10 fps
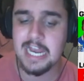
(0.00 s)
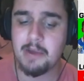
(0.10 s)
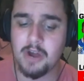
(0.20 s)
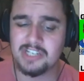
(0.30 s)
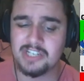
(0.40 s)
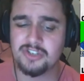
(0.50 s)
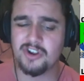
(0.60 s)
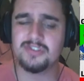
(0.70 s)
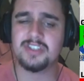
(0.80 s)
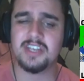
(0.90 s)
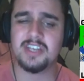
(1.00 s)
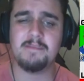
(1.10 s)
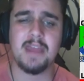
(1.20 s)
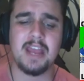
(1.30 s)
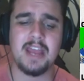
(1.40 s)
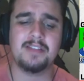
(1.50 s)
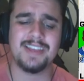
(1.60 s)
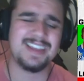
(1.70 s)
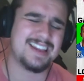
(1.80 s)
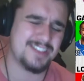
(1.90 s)
Now, I don't see
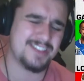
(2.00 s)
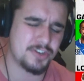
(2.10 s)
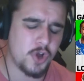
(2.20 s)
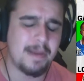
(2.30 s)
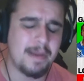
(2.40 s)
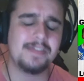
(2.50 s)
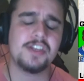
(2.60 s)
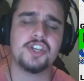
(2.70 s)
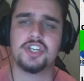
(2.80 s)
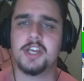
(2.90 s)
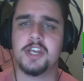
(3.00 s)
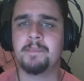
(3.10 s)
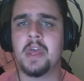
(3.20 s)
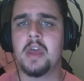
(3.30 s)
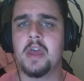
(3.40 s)
Manly in the top 8 this year,